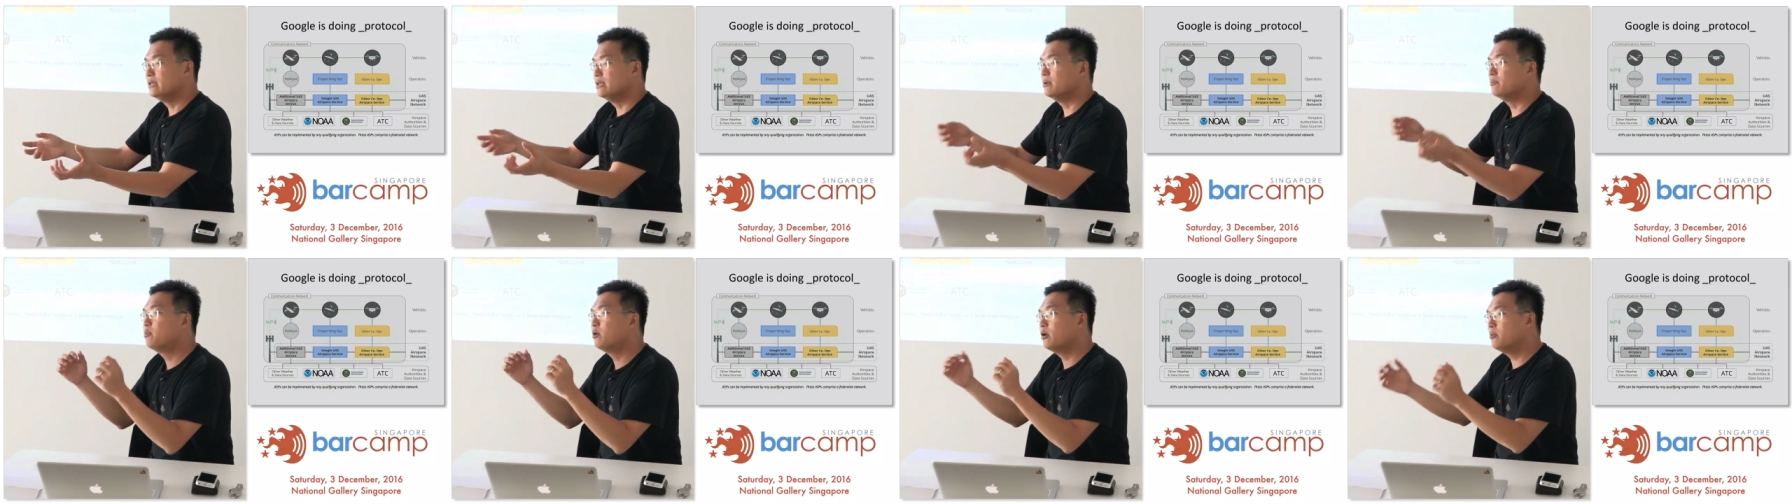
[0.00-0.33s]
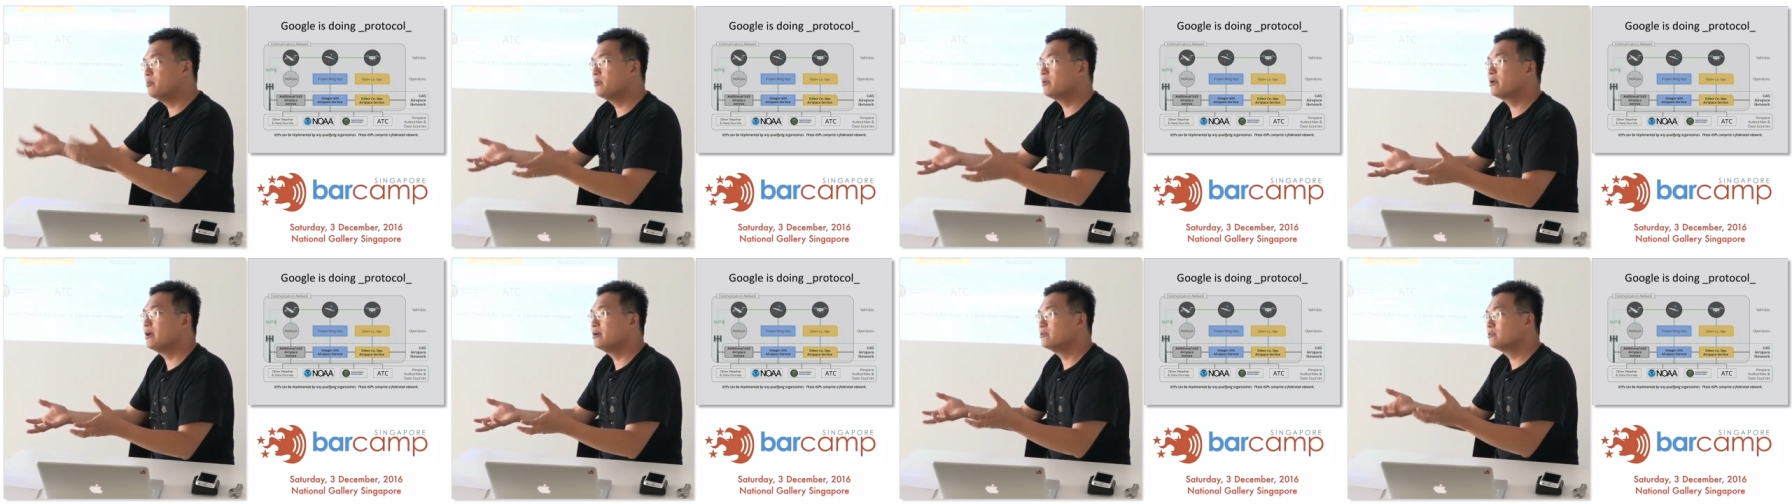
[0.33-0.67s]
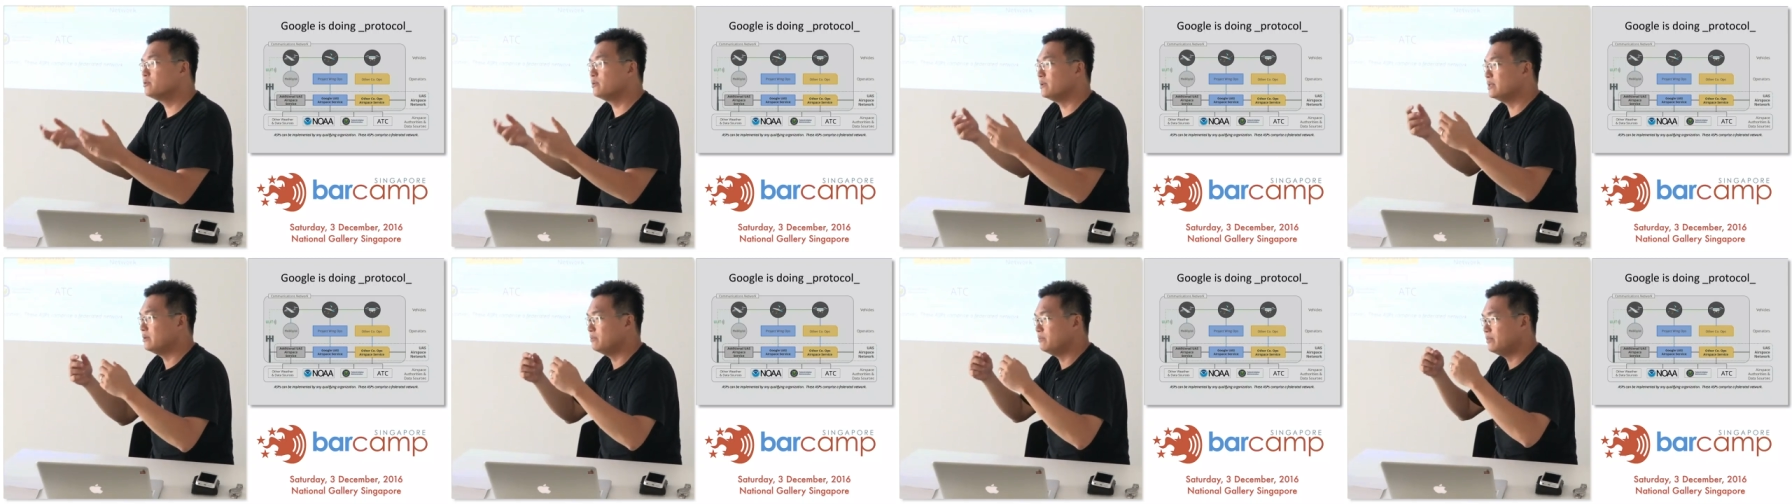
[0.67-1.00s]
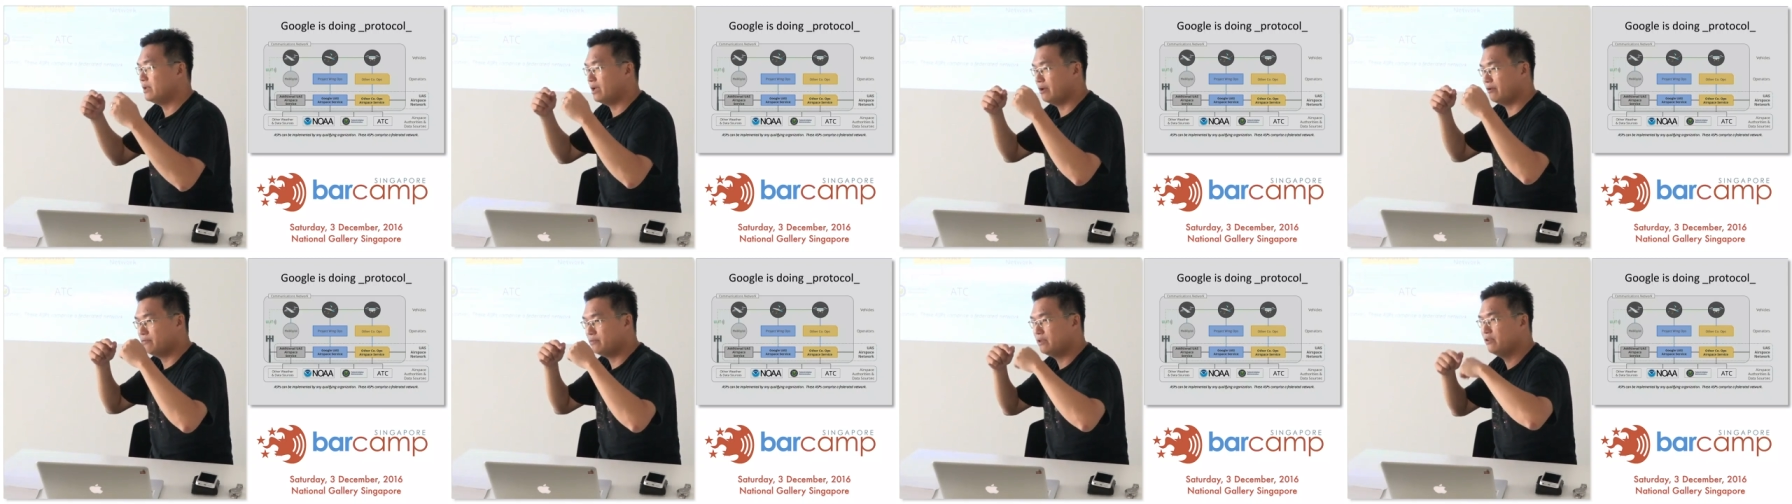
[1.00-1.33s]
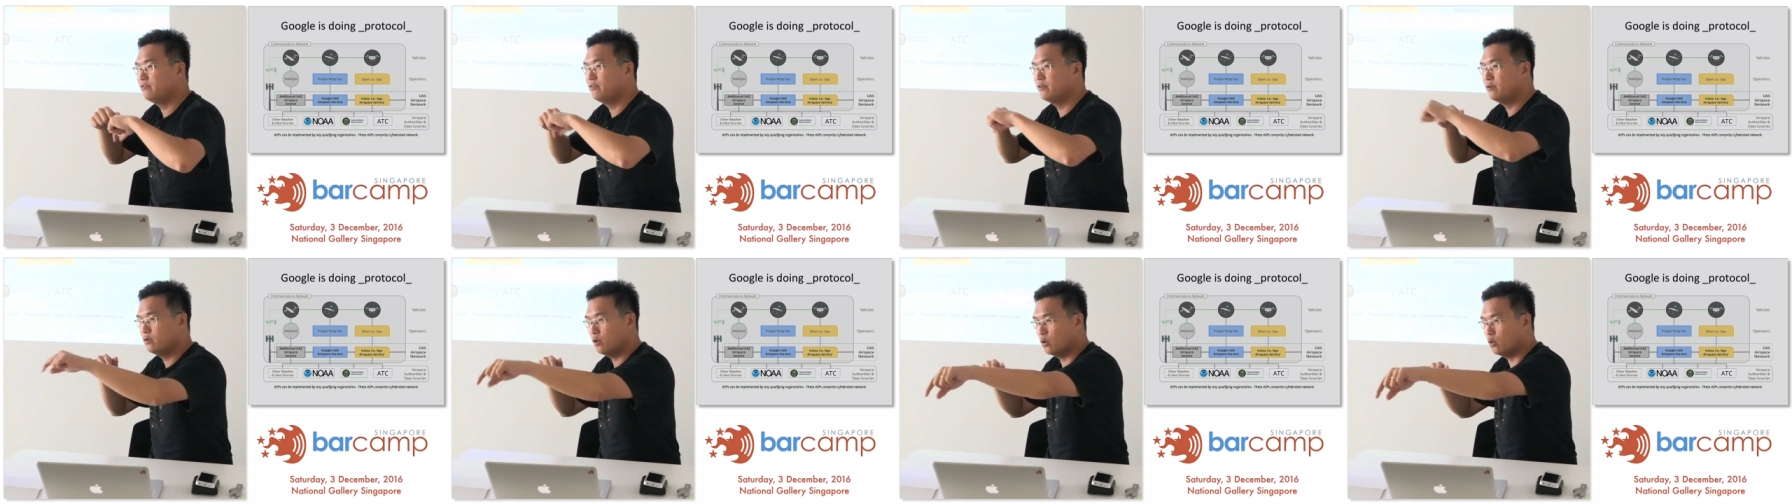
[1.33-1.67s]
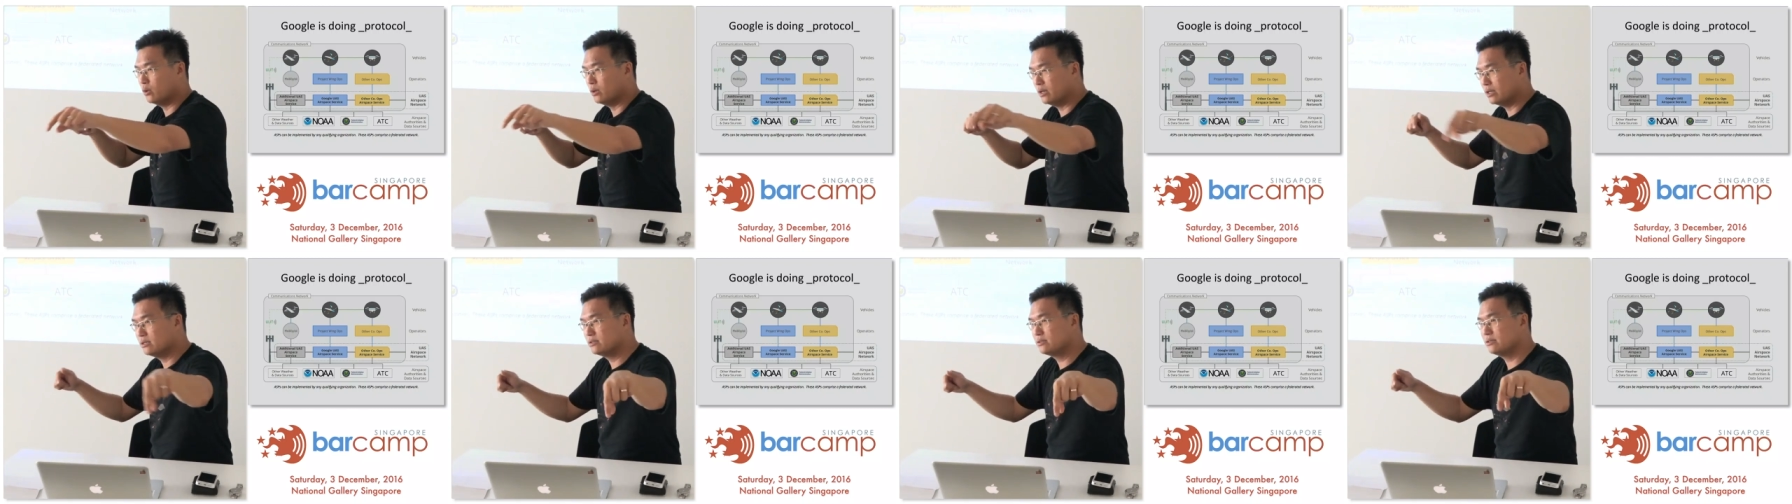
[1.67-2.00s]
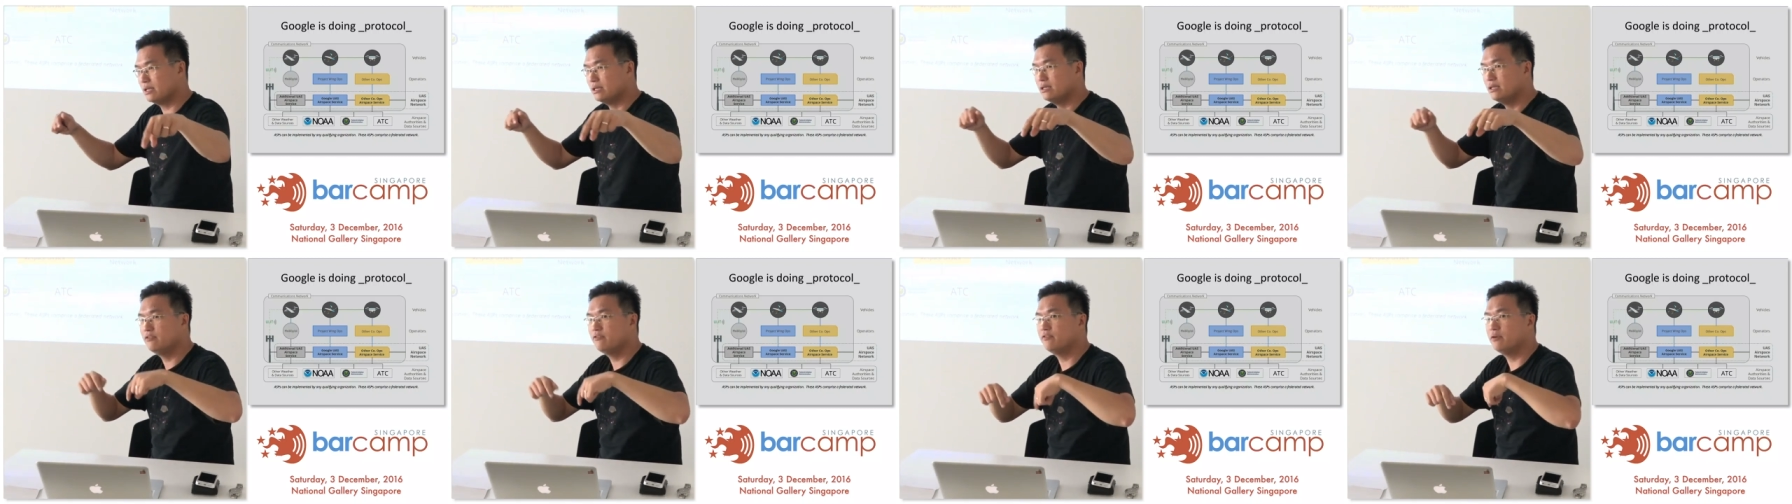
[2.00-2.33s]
The problem comes when we have different owners and